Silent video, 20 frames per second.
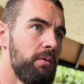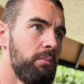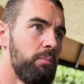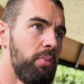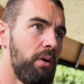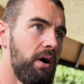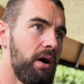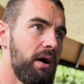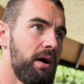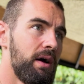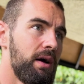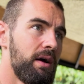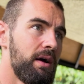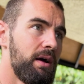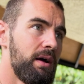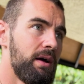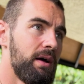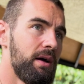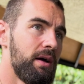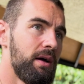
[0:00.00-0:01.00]
But
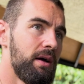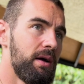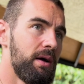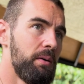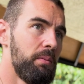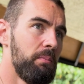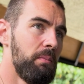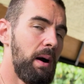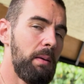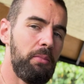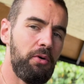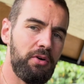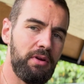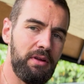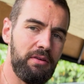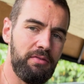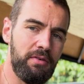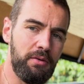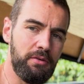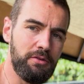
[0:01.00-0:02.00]
my body
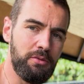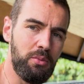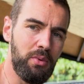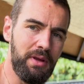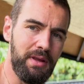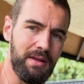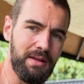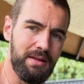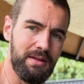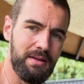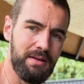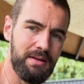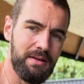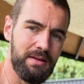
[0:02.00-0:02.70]
feels weak.